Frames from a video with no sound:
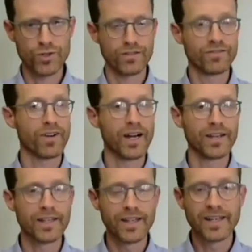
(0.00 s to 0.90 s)
you're going to
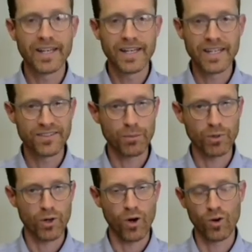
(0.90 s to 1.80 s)
find in a
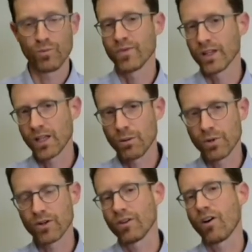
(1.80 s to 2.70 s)
typical home, the
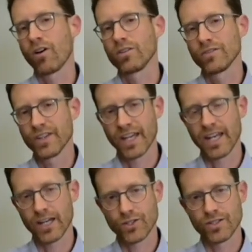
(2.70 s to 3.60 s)
lumber, all of the
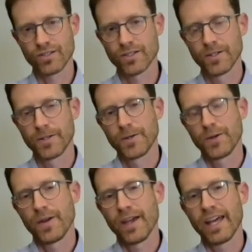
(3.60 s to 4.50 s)
connections.
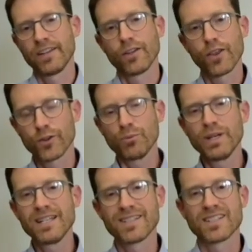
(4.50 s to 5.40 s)
And then the third
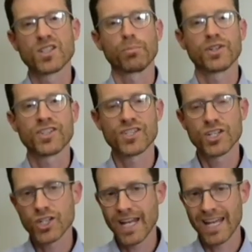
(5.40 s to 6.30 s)
piece is the
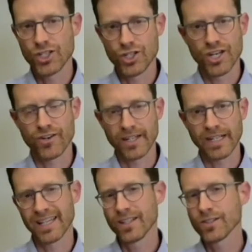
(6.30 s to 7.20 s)
precision
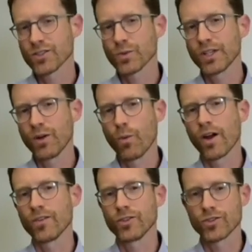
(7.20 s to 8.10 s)
engineering. And this is really
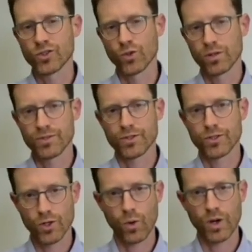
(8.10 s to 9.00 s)
where the storm
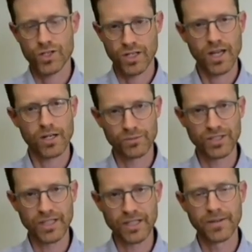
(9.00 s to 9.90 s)
surge question
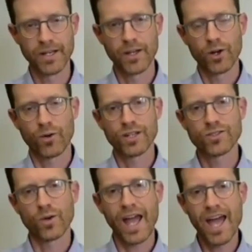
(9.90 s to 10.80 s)
comes in, right?
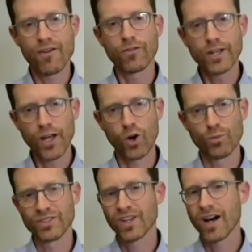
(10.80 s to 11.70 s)
So every
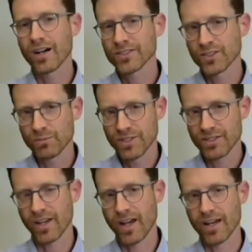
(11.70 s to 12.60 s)
home is custom
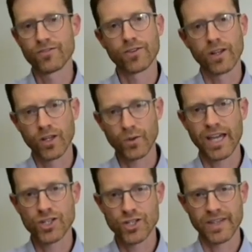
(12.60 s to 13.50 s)
designed for the
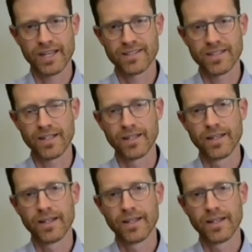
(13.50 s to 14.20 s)
location that it's in.